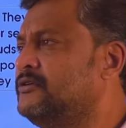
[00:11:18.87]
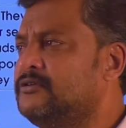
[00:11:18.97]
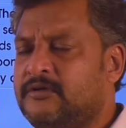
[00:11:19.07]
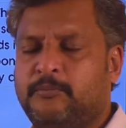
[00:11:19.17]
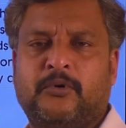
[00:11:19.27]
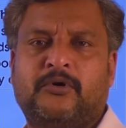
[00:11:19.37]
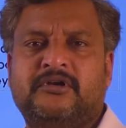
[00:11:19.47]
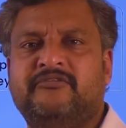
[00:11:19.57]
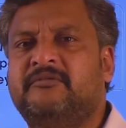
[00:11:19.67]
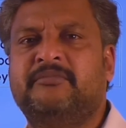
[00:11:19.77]
The
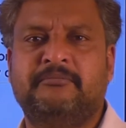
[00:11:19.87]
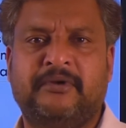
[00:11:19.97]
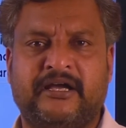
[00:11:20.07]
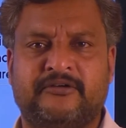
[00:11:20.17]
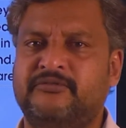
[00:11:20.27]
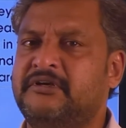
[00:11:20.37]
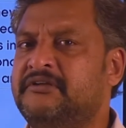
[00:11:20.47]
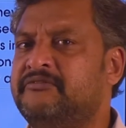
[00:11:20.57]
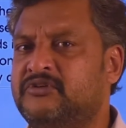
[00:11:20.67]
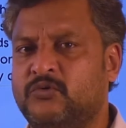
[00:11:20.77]
pond will be back
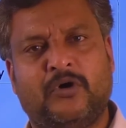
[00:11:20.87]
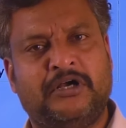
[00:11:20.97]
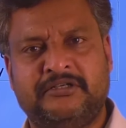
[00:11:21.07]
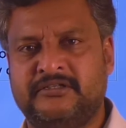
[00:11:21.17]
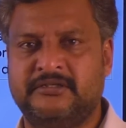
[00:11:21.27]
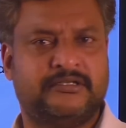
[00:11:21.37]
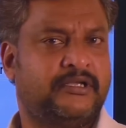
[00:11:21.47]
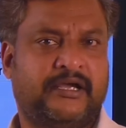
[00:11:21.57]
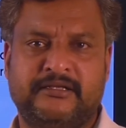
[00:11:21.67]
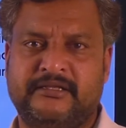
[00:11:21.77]
filled with the water
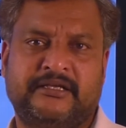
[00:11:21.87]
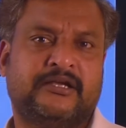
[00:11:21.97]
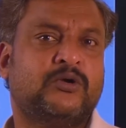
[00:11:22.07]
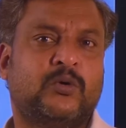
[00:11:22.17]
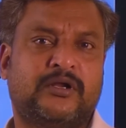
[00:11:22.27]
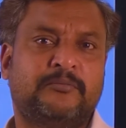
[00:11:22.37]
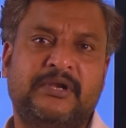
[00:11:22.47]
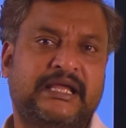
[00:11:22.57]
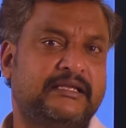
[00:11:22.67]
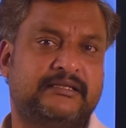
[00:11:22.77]
and they can go and
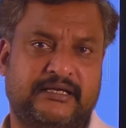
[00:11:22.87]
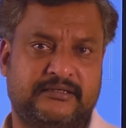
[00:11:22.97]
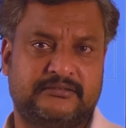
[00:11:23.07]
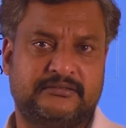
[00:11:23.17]
play in that.